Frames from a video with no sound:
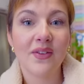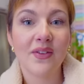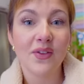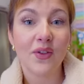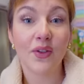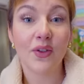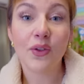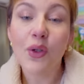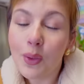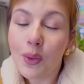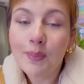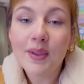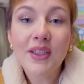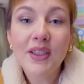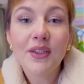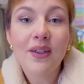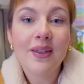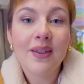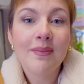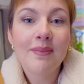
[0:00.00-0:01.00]
So come and
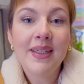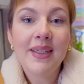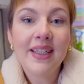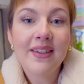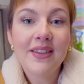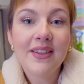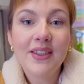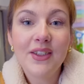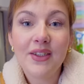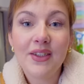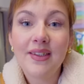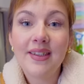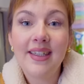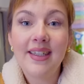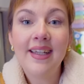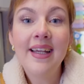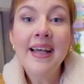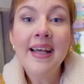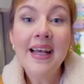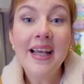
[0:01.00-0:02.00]
join me on the
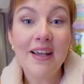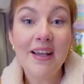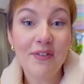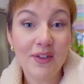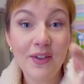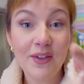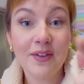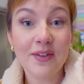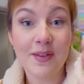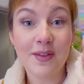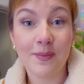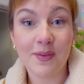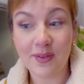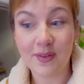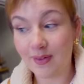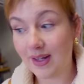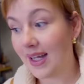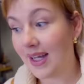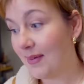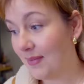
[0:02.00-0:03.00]
journey. If you're not
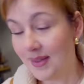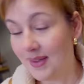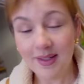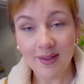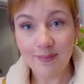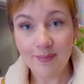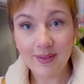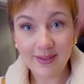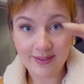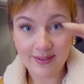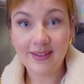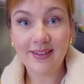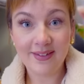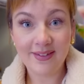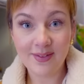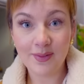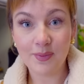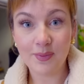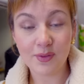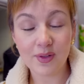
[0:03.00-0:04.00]
subscribed, make sure you
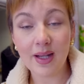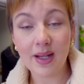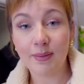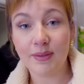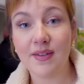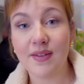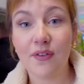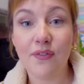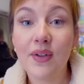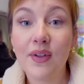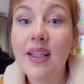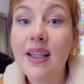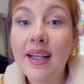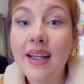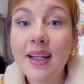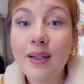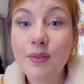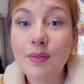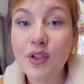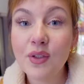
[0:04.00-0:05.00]
subscribe, because I feel
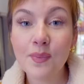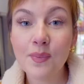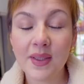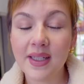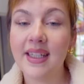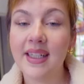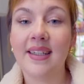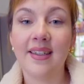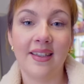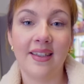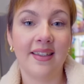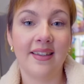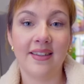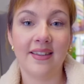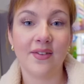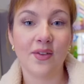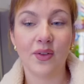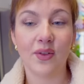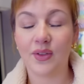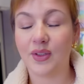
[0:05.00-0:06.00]
like I'm just beginning in
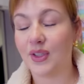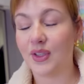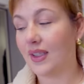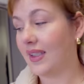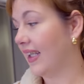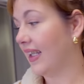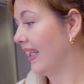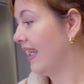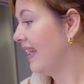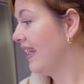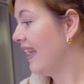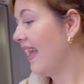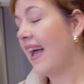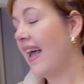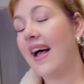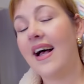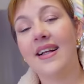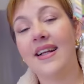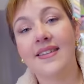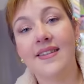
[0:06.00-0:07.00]
this whole journey.
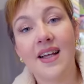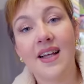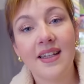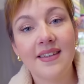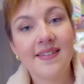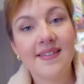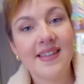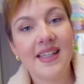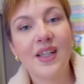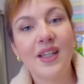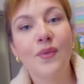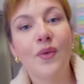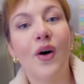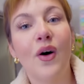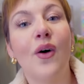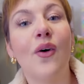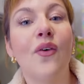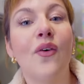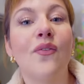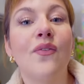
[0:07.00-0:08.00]
And I'll see you
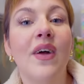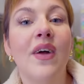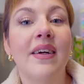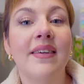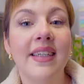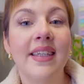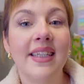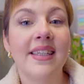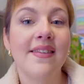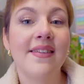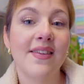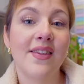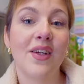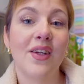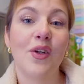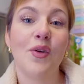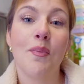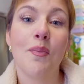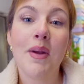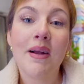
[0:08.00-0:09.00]
all very
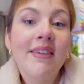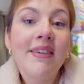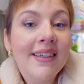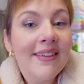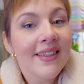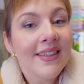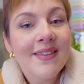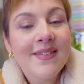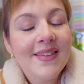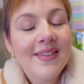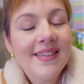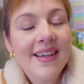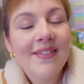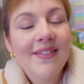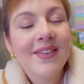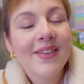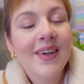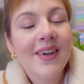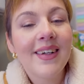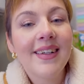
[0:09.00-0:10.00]
soon. Merry Christmas
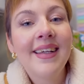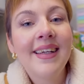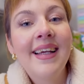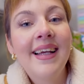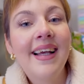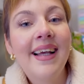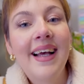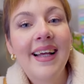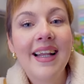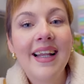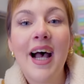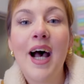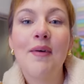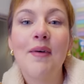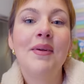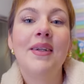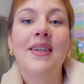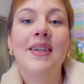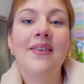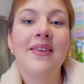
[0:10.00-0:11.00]
everyone, and a
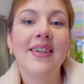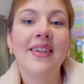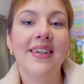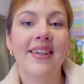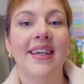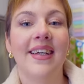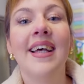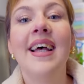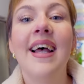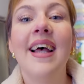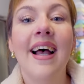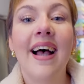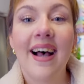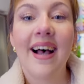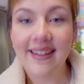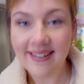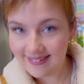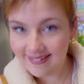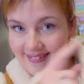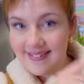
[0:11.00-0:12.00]
happy new year,
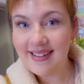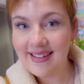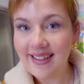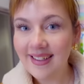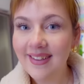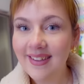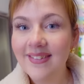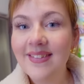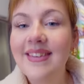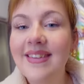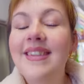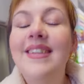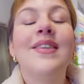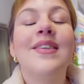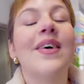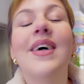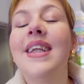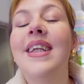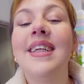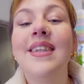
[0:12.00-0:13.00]
and I'll see you in
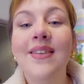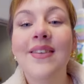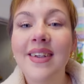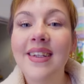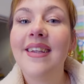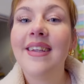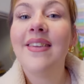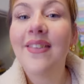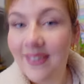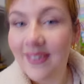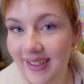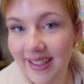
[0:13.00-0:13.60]
2023.